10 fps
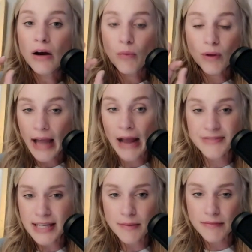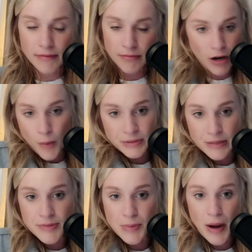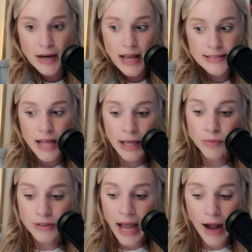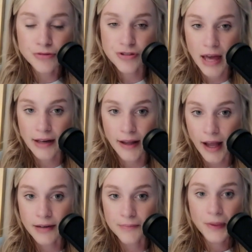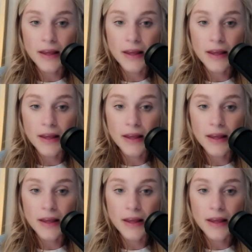will, I said it a couple times in the podcast. I will couch that again.